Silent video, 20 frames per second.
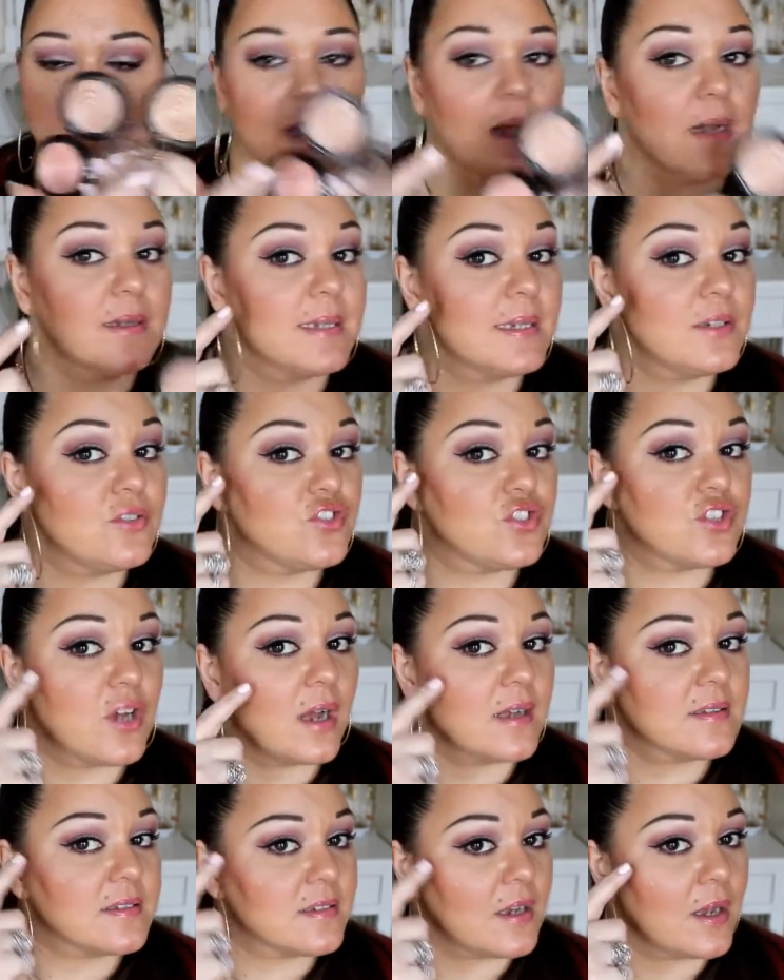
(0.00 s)
Honey
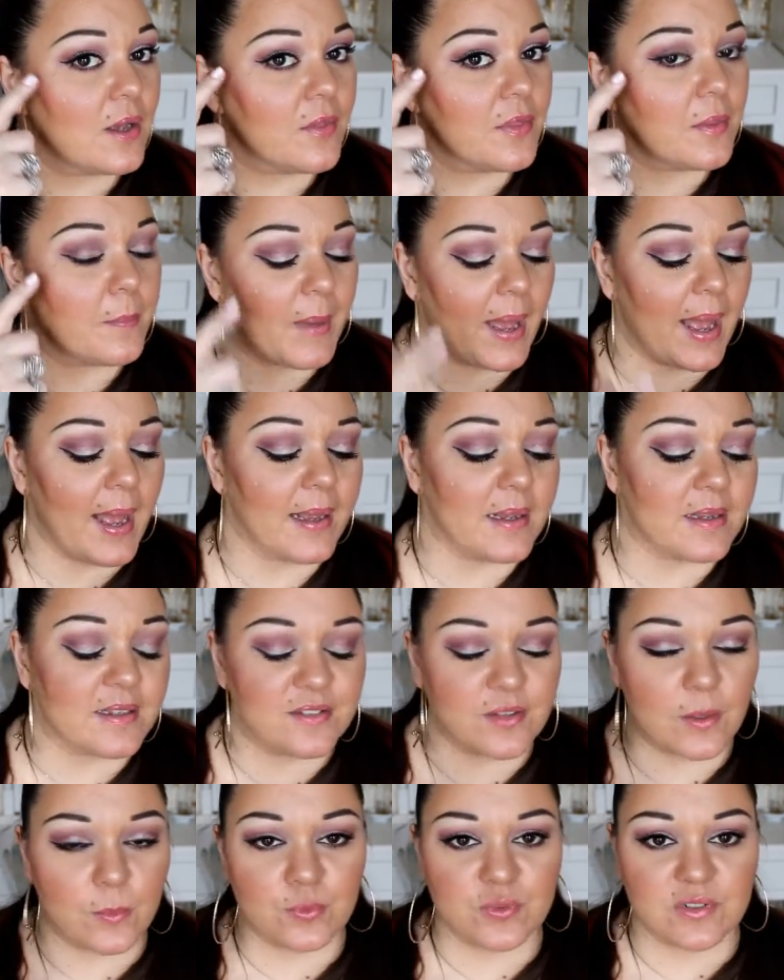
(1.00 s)
just at the back
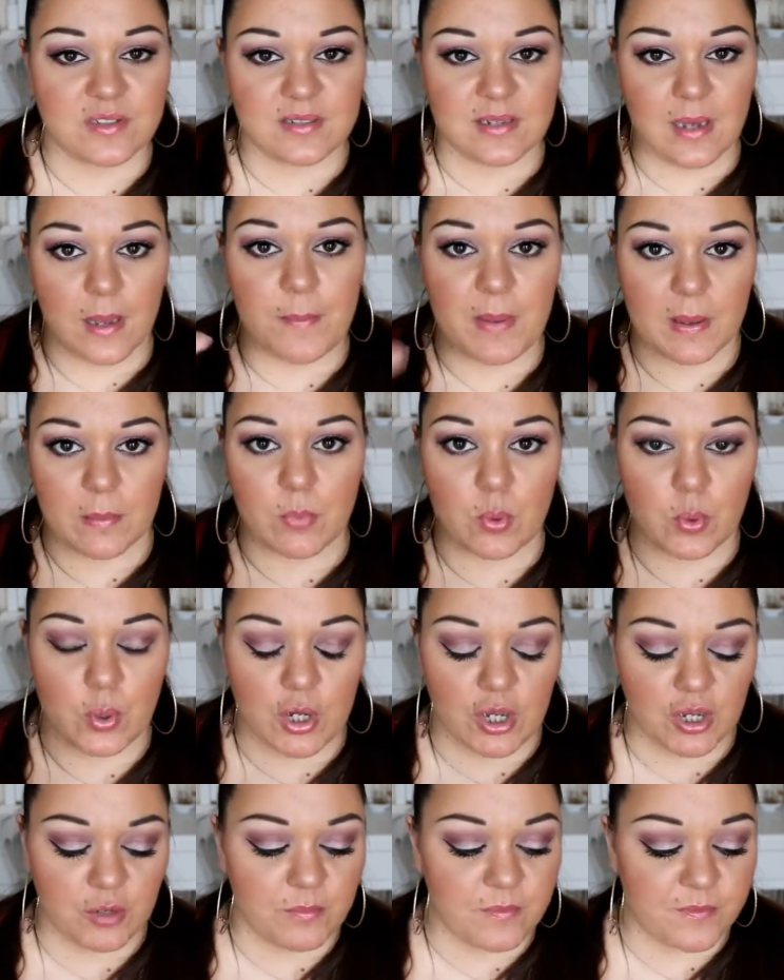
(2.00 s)
because I wanted a bit more
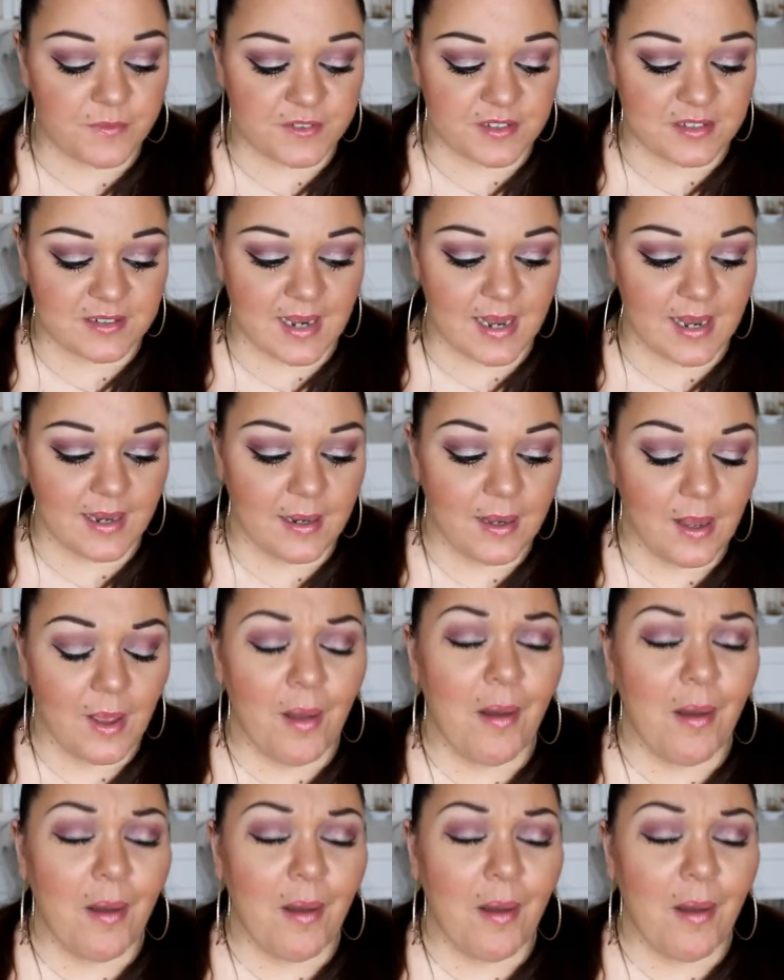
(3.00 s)
oomph today.